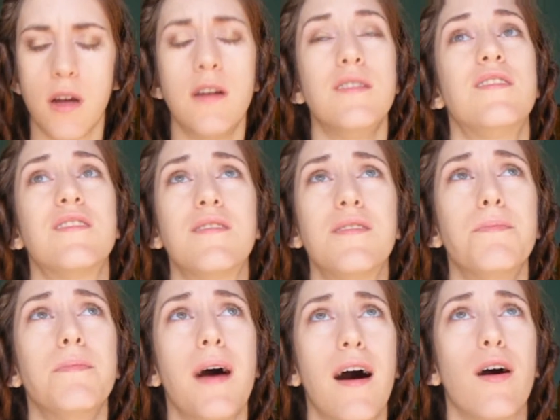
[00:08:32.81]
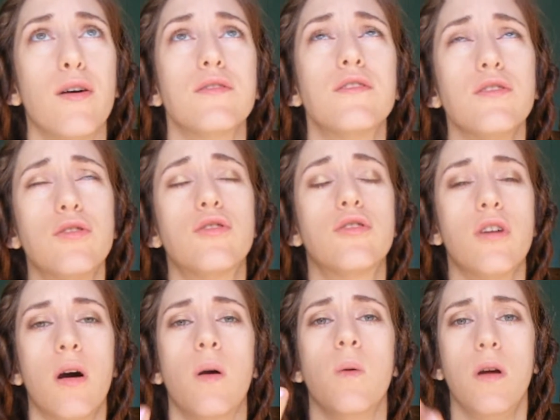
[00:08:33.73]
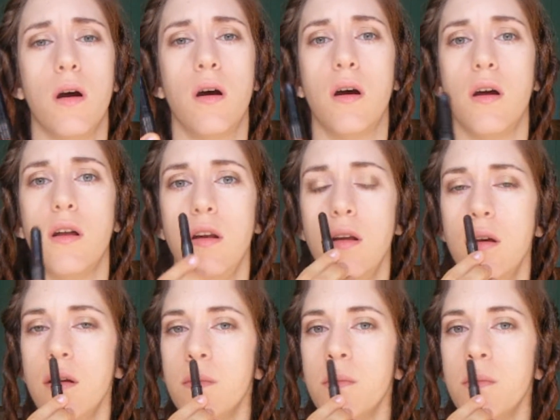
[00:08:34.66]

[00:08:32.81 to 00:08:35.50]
And it smells so good.